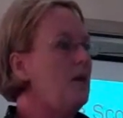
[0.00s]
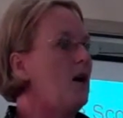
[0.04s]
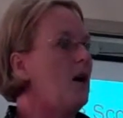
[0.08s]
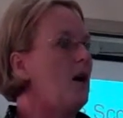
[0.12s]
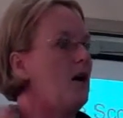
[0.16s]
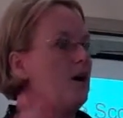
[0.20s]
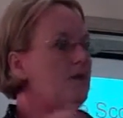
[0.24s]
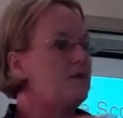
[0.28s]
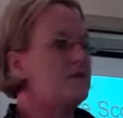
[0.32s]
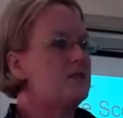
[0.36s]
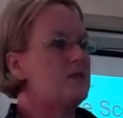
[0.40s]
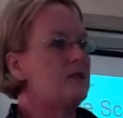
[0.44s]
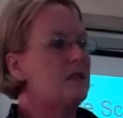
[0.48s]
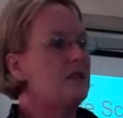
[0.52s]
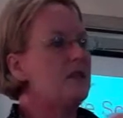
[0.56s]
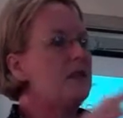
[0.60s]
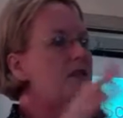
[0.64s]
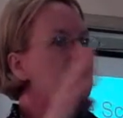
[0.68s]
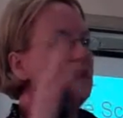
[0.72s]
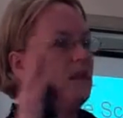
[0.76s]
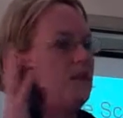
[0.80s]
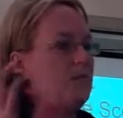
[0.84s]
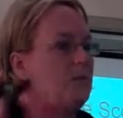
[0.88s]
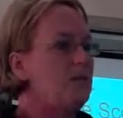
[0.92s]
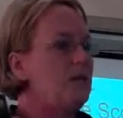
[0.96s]
after
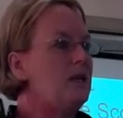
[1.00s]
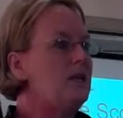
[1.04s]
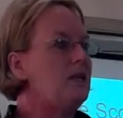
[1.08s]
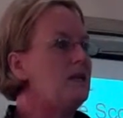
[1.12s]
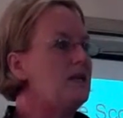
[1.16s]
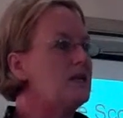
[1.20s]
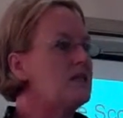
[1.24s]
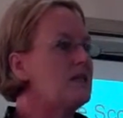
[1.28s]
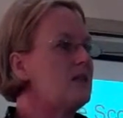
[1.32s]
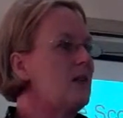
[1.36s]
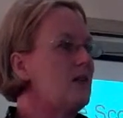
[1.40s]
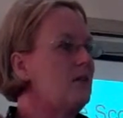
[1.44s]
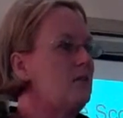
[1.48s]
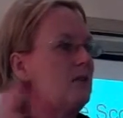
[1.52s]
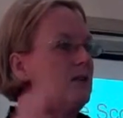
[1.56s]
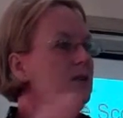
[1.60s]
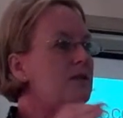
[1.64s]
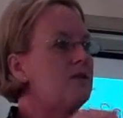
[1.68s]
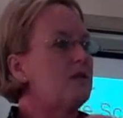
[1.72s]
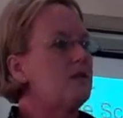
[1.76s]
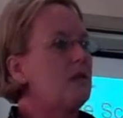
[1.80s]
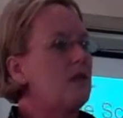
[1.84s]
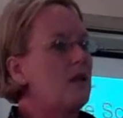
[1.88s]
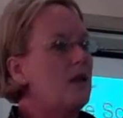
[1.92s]
they've been in assignment